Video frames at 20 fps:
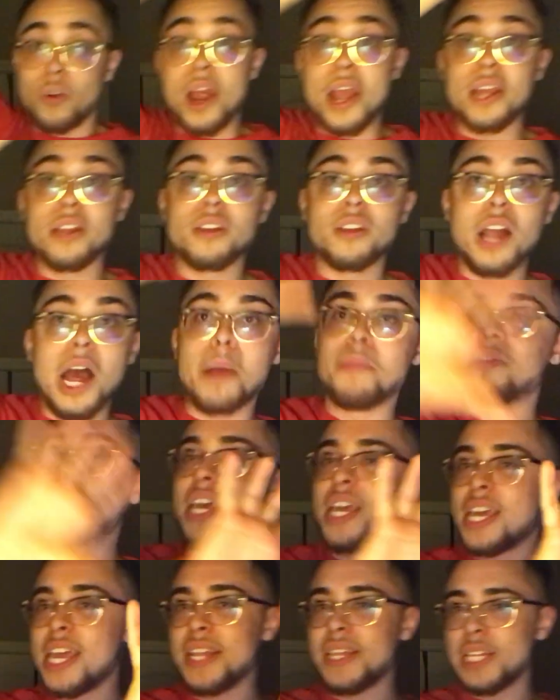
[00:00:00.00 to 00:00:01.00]
right? I'm
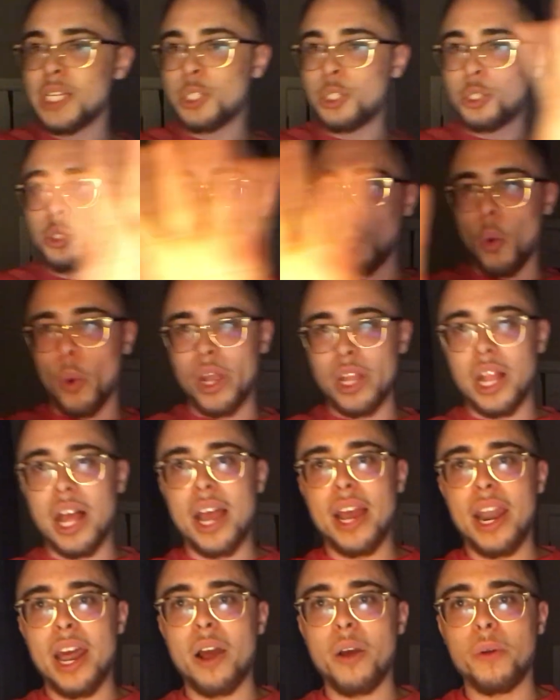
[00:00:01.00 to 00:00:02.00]
taking this
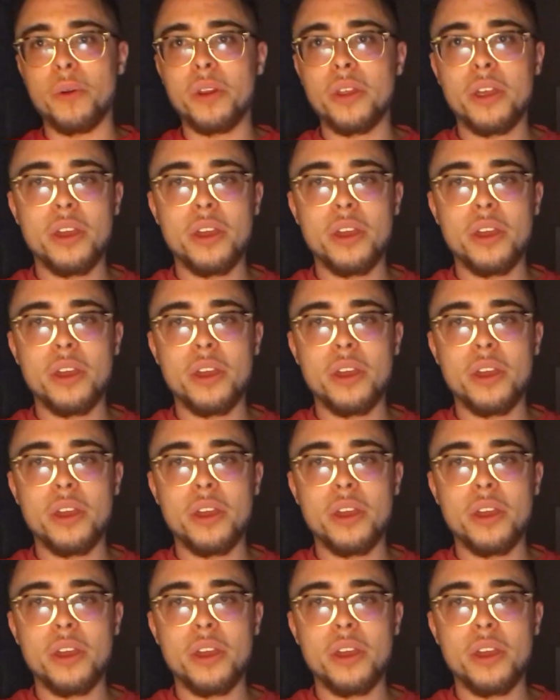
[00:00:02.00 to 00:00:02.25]
storyline out.